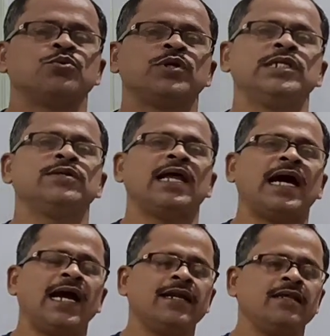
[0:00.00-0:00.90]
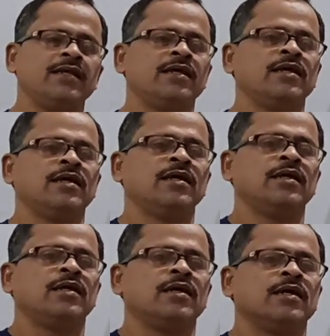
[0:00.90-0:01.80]
when you add
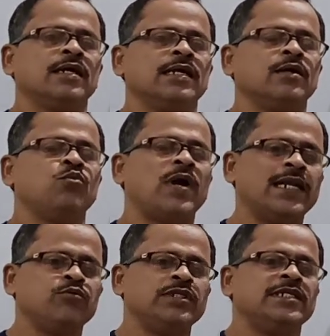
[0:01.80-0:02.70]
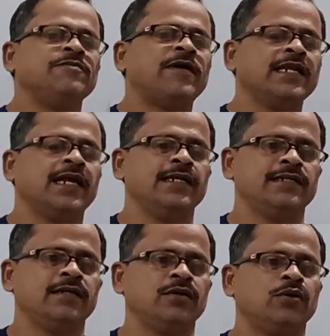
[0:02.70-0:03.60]
1 with
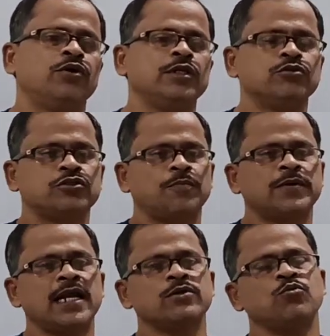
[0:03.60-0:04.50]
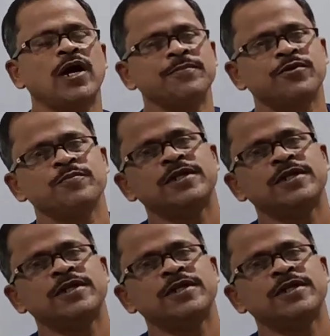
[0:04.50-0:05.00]
infinite or you subtract 1 from